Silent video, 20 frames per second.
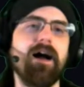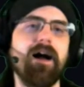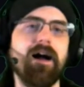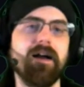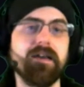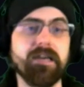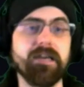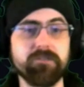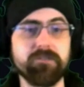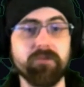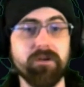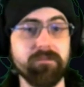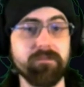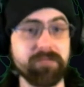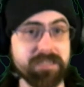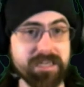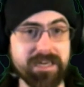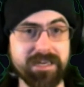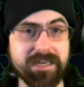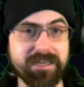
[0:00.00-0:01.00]
guess what I'm
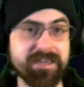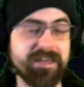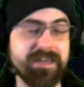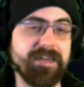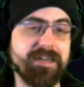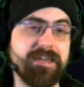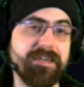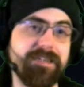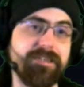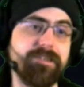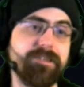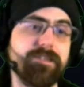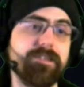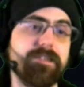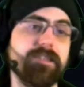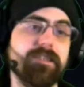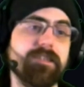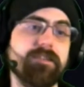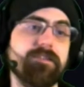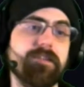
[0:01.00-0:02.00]
saying
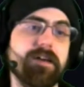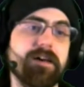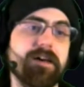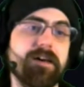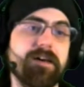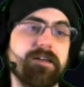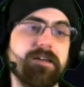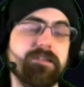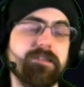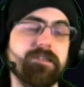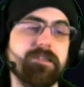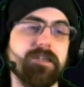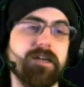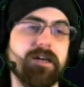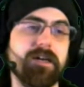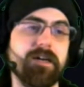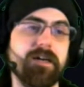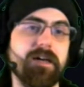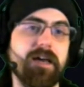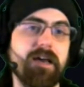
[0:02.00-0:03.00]
is that
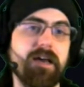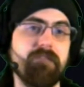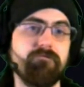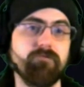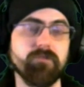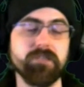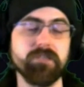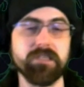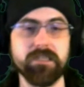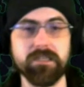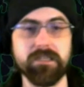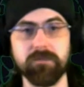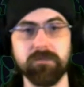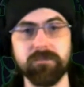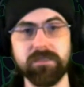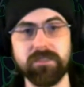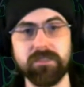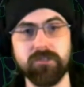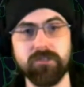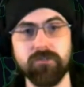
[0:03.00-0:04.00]
everyone's a little
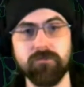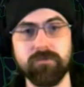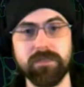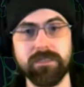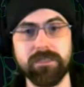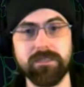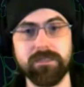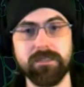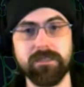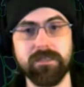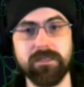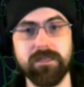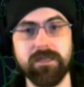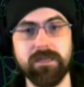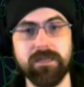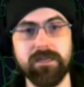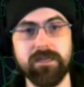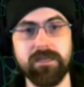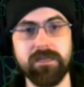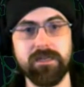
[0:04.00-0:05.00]
bit stupid
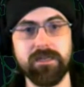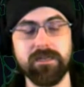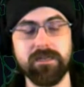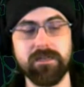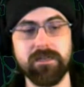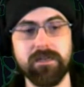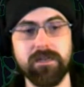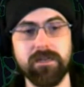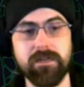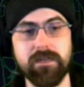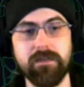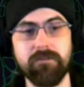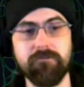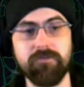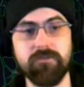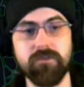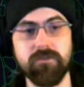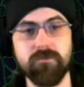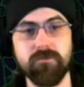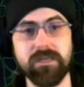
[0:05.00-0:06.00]
in
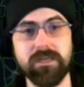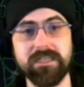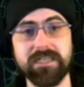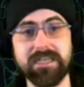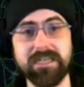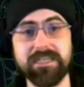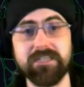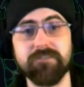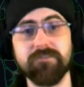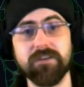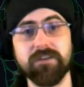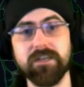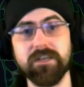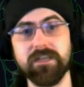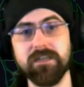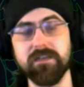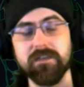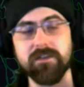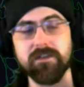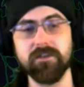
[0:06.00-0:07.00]
if you identify
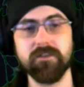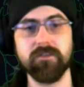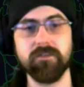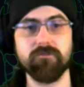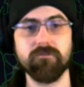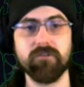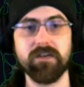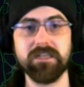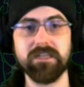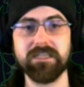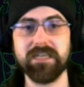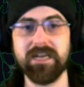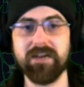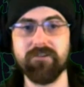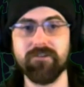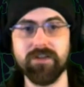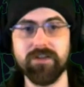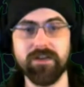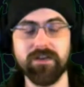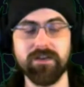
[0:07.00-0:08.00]
the right
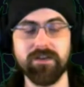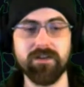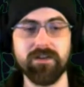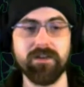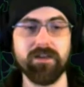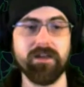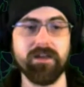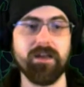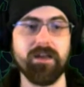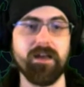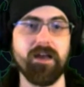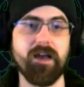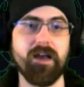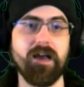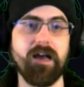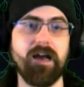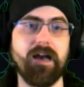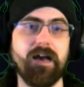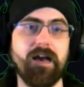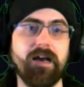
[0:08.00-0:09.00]
area,
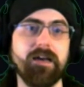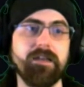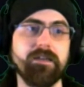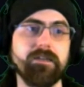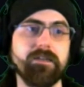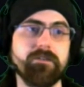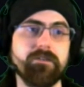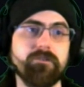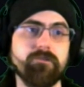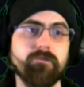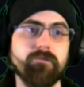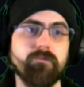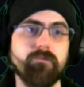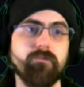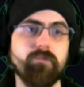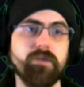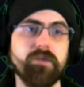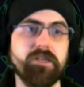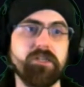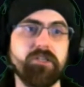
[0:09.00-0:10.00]
and
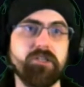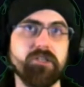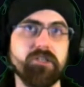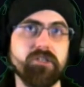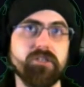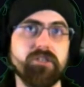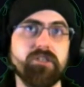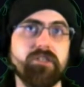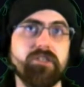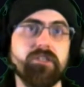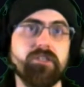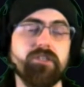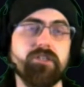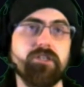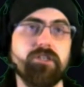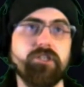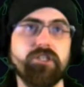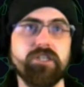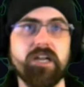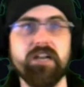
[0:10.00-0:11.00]
we should
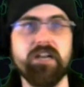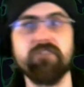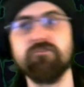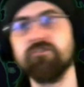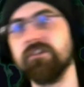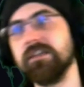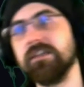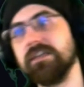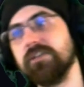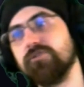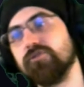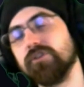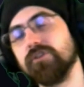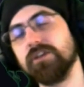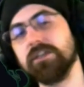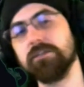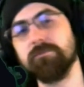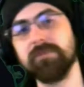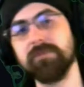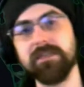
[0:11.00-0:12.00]
generally
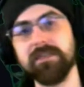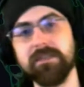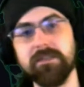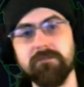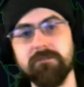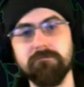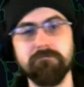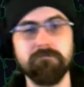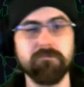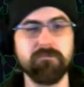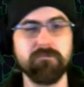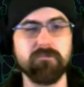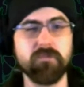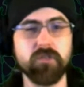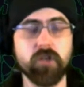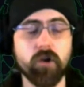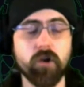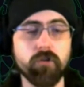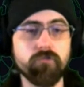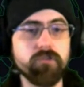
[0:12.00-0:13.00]
try to be
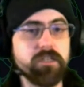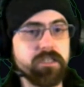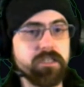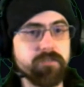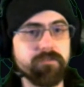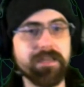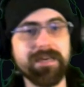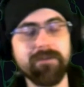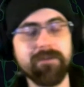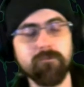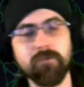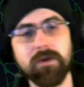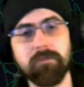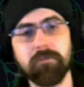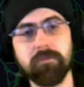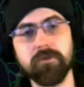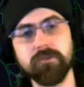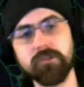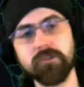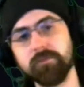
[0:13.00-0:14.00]
tolerant of that where
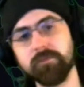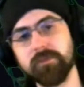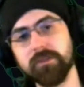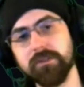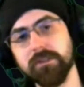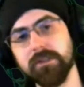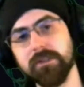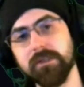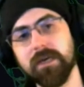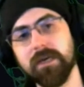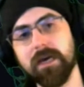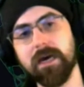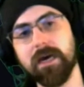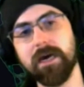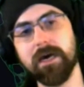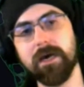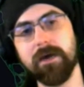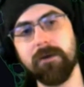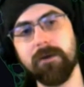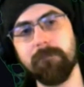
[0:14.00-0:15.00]
possible,
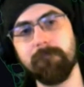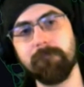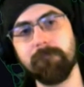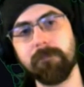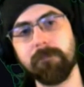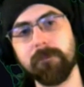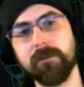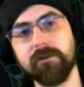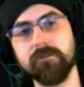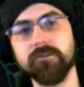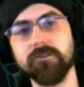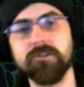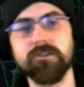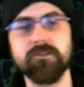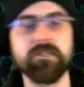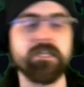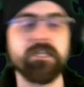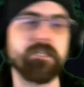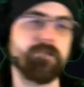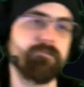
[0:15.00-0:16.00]
and also
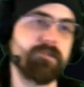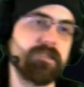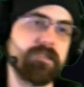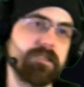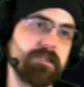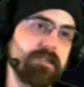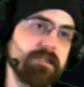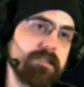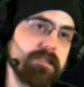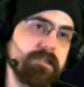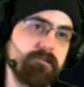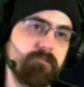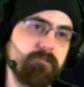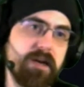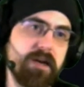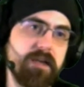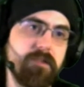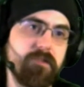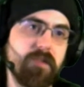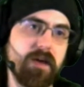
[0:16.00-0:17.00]
set up society in a
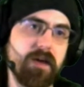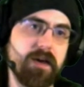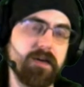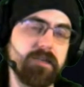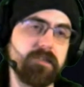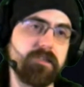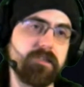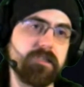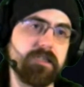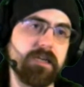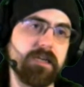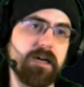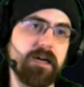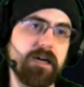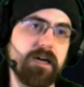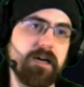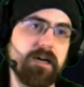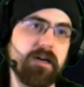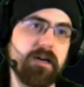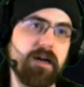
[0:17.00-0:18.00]
way that
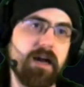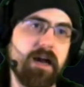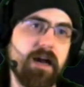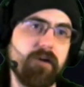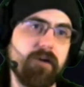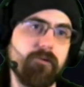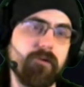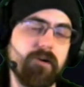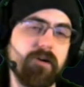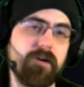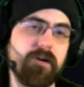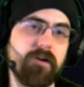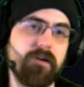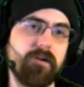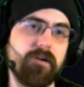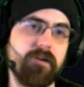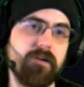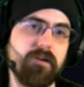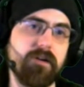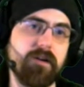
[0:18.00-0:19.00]
our
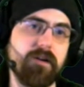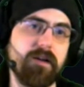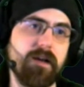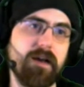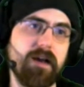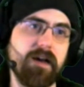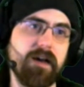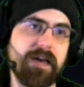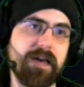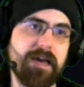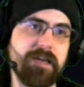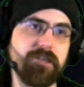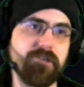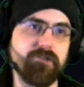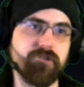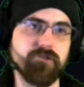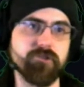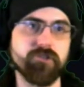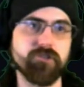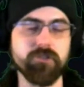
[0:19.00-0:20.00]

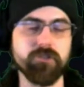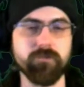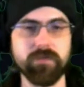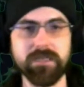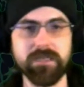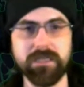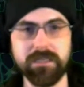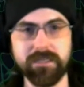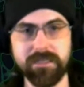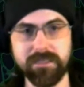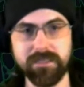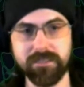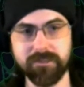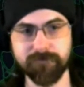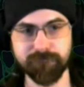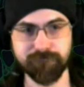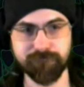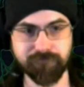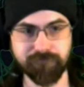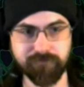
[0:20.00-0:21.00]
occasional stupidities
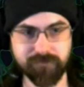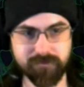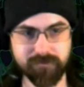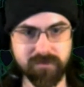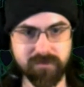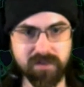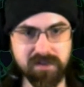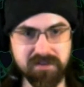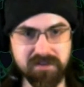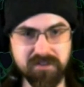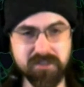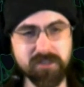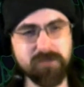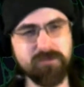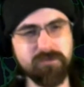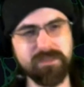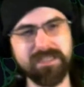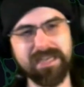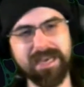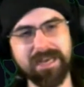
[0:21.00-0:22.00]

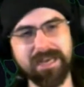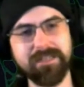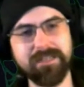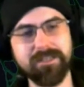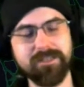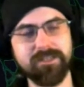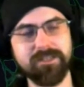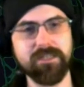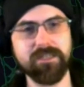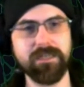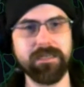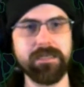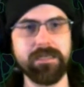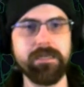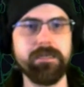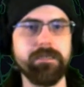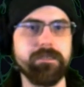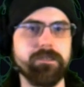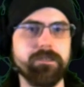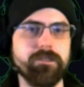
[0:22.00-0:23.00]
don't tend to
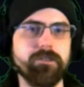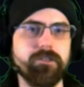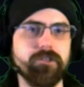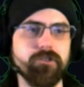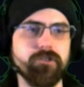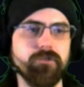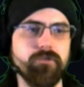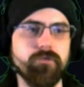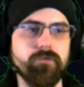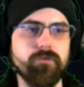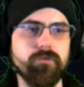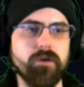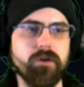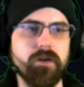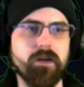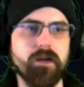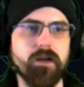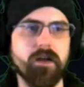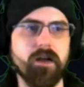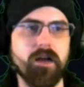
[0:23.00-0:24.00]
lead to
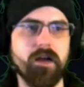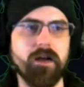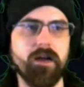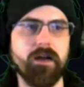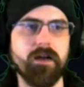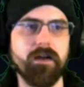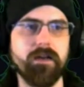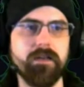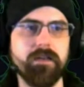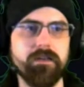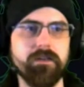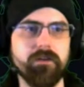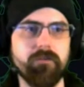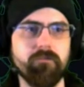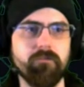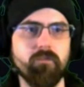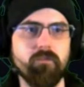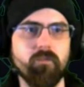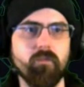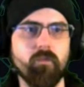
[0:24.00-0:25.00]
you know,
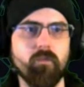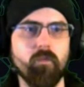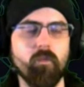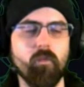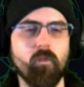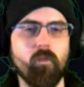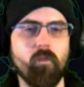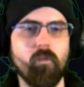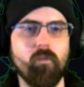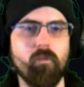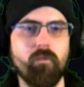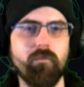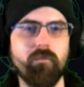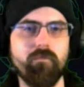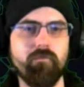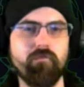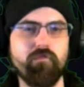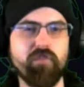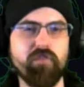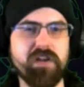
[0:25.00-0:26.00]

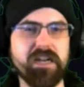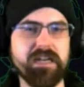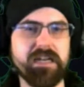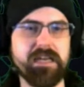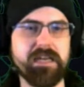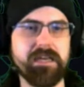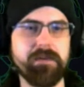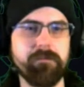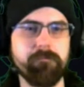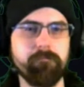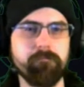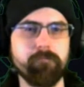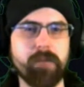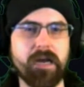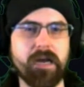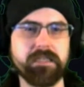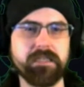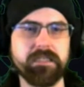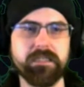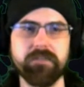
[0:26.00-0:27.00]
really
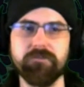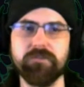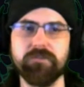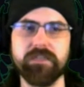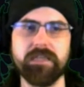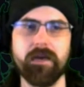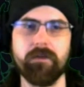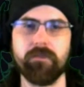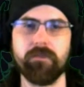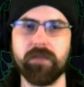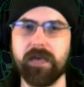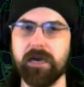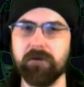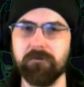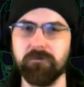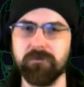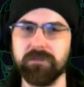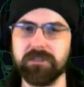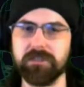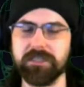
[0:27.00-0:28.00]
massive death
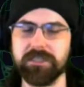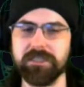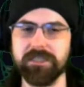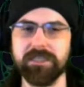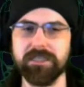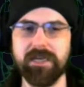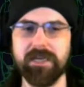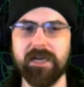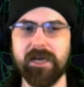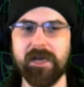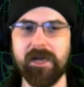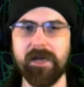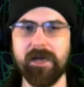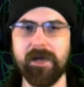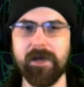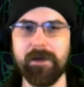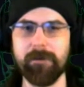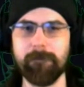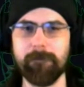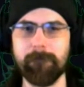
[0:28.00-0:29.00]
counts.
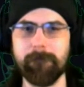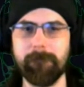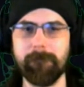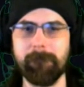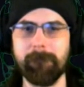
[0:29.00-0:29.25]
Um,